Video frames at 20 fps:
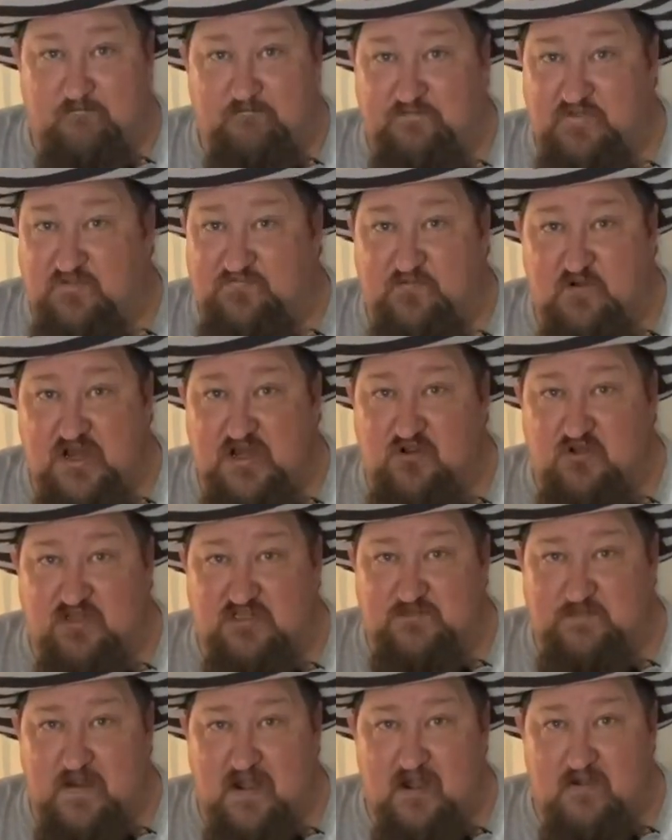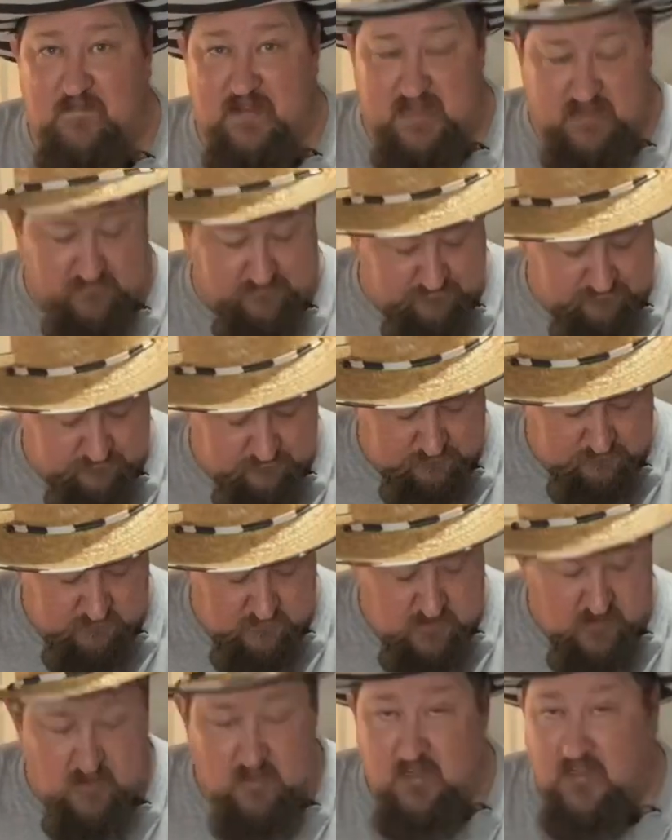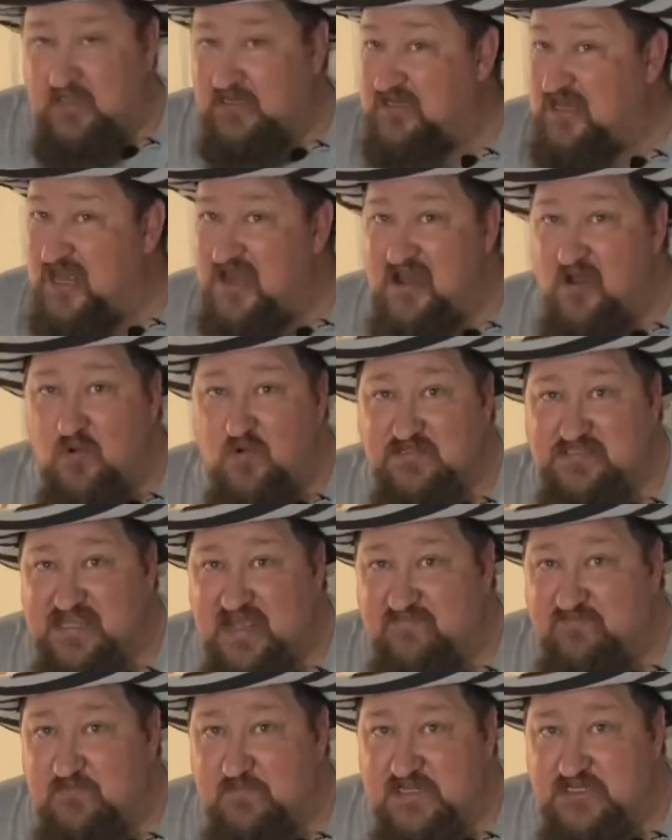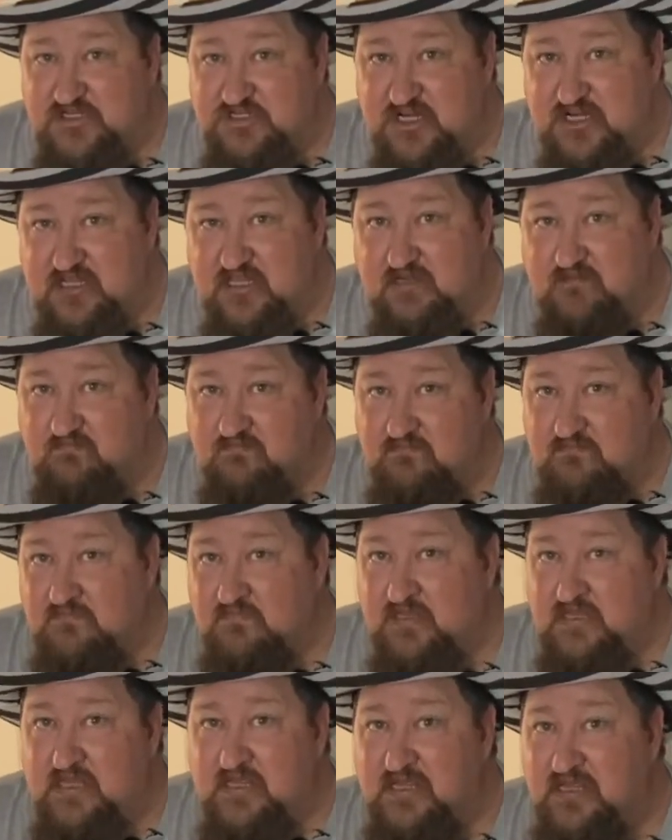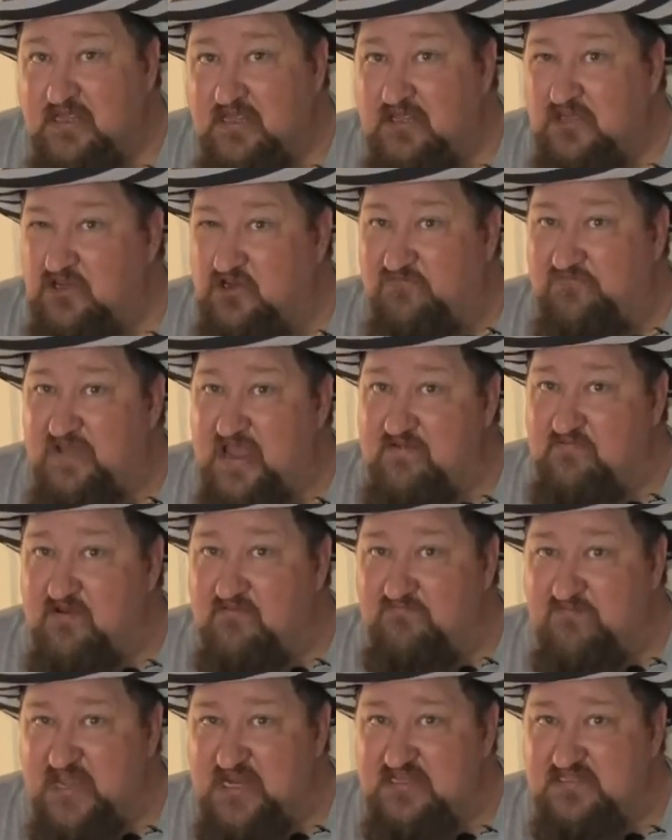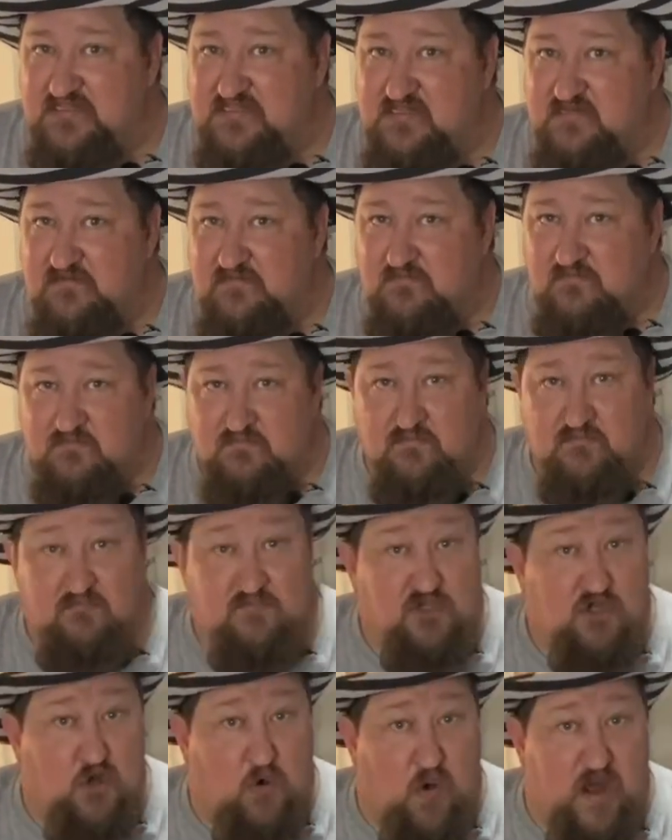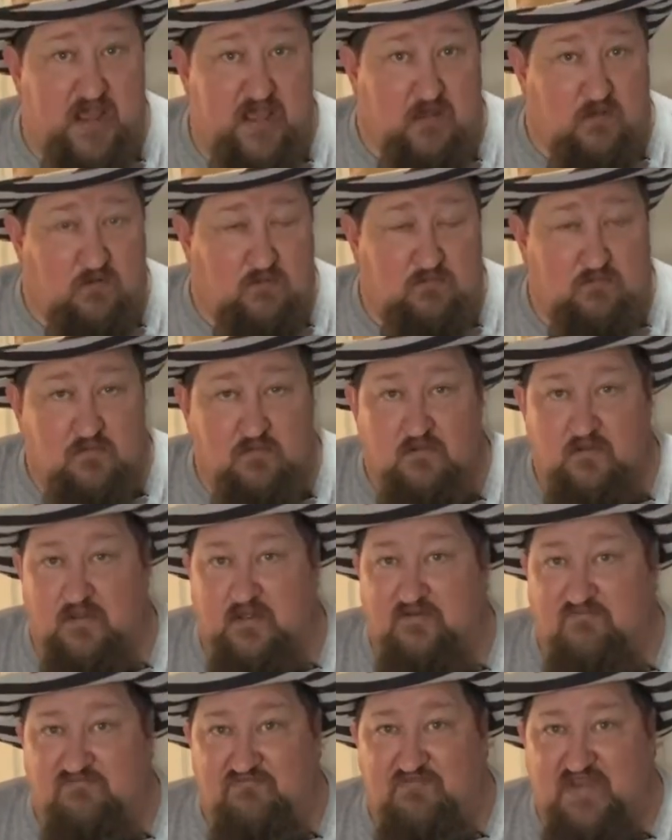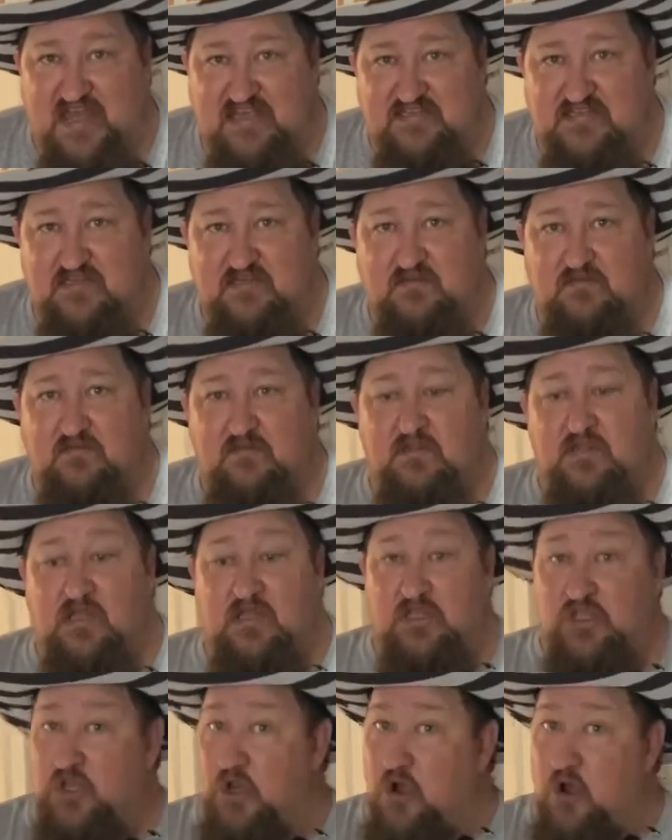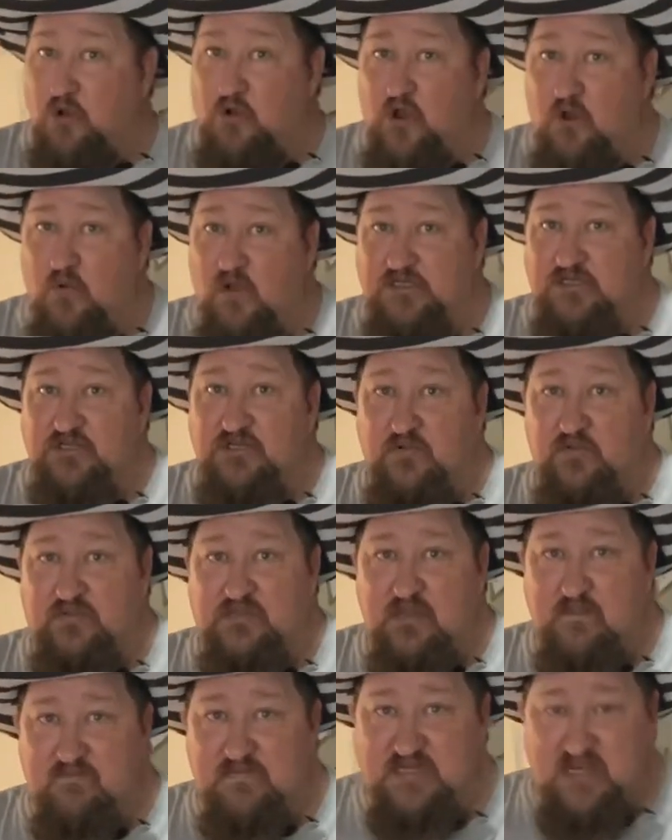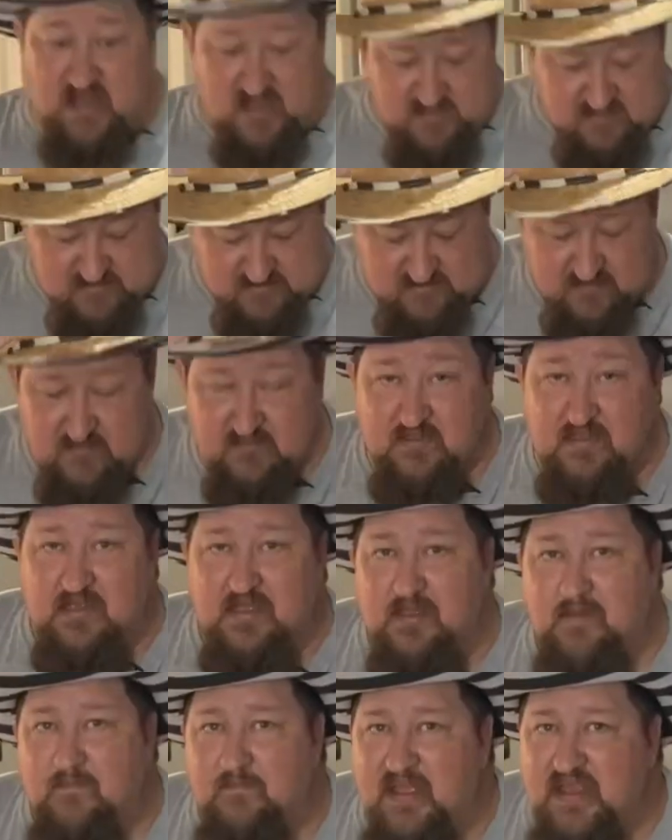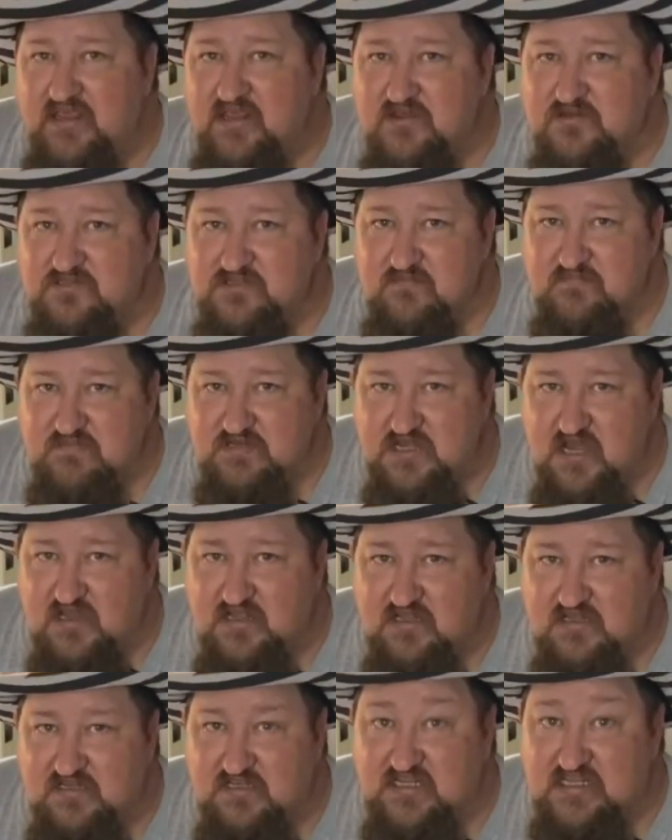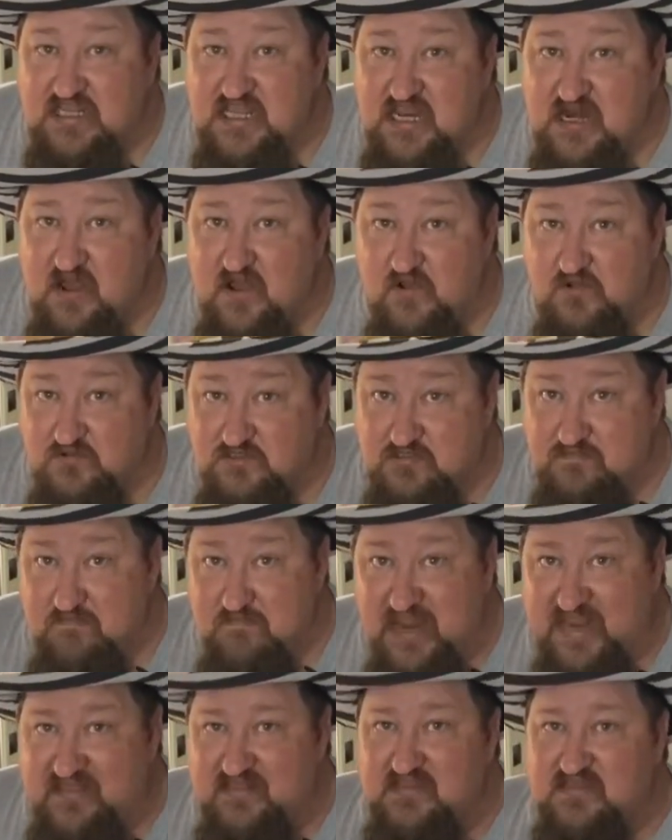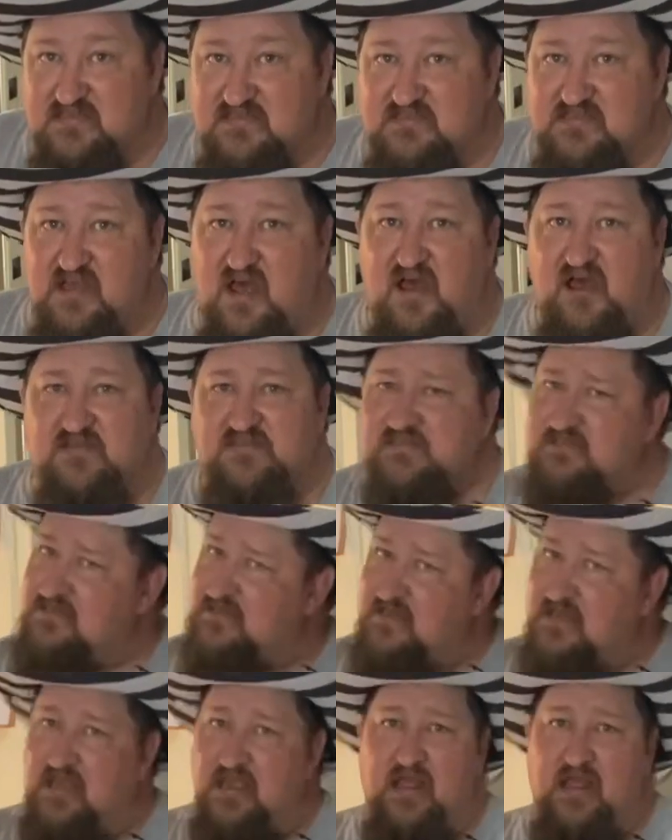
Feel free to experiment. Doesn't always have to be chicken. Your favorite venison, quail, pheasant. You don't know what to do with them ducks? Make you some duck taquitos. Make this sauce.